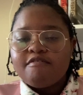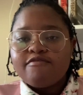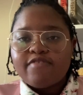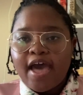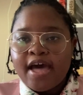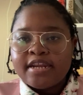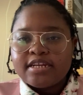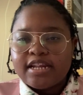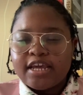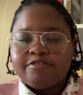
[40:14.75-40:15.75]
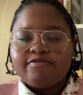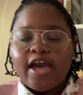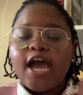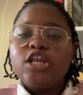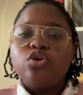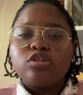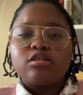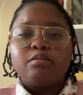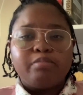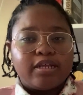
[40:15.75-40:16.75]
Van, and like Van used
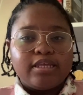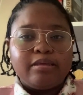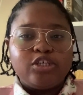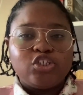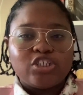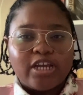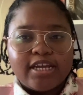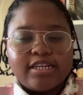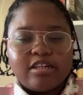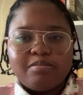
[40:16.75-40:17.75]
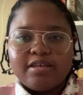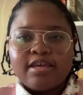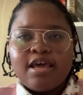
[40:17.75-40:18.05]
to bully Shane and